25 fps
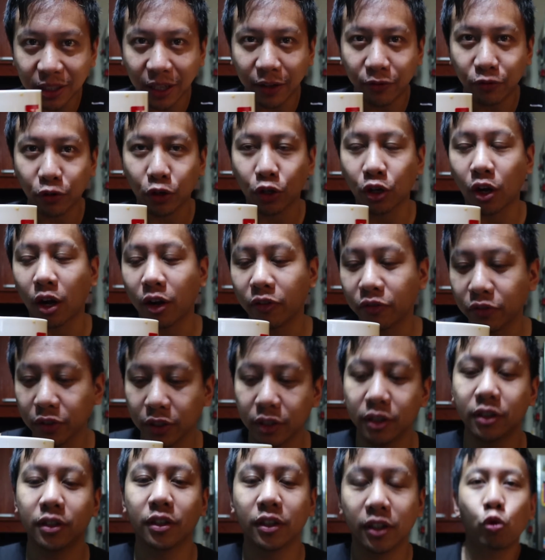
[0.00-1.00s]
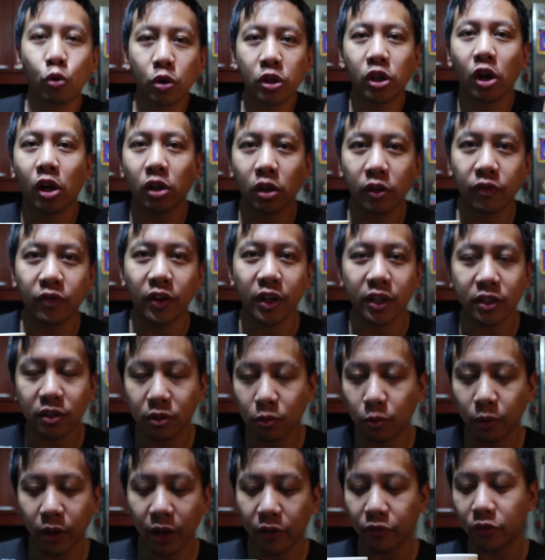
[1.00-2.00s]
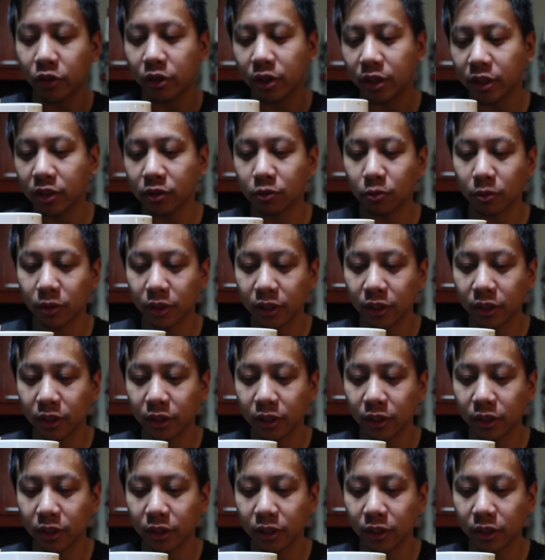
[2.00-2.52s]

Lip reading: Cypher coffee with all of us whenever this